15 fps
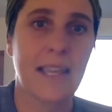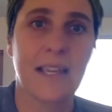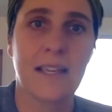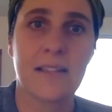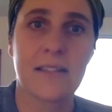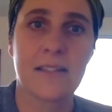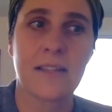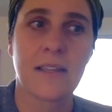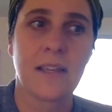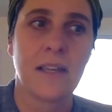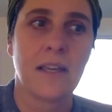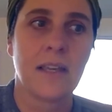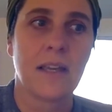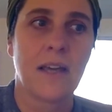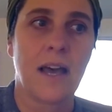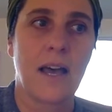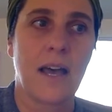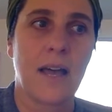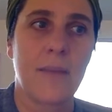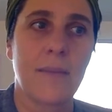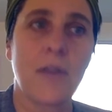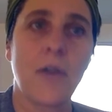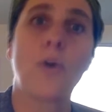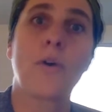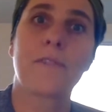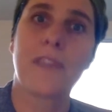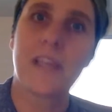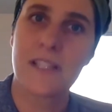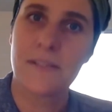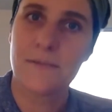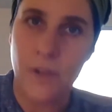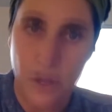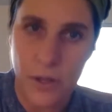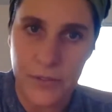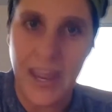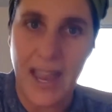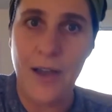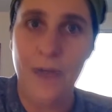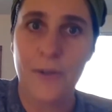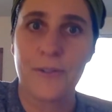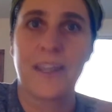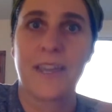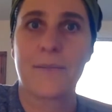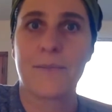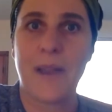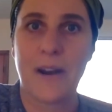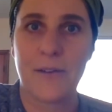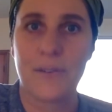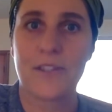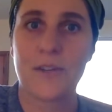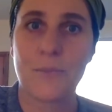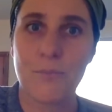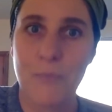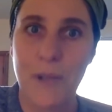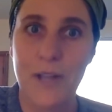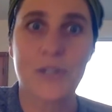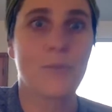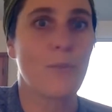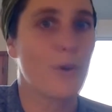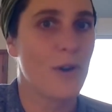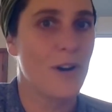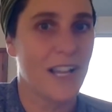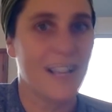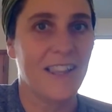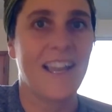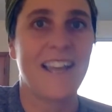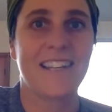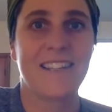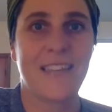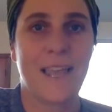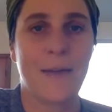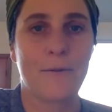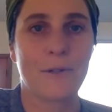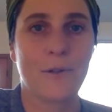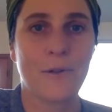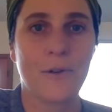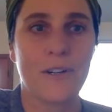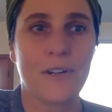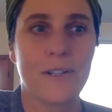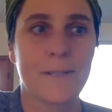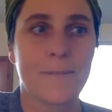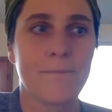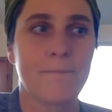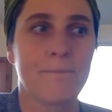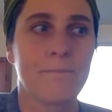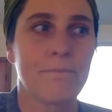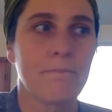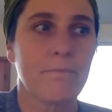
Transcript: kids um, you know, or if kids fall down, like parents are much more inclined in the outdoors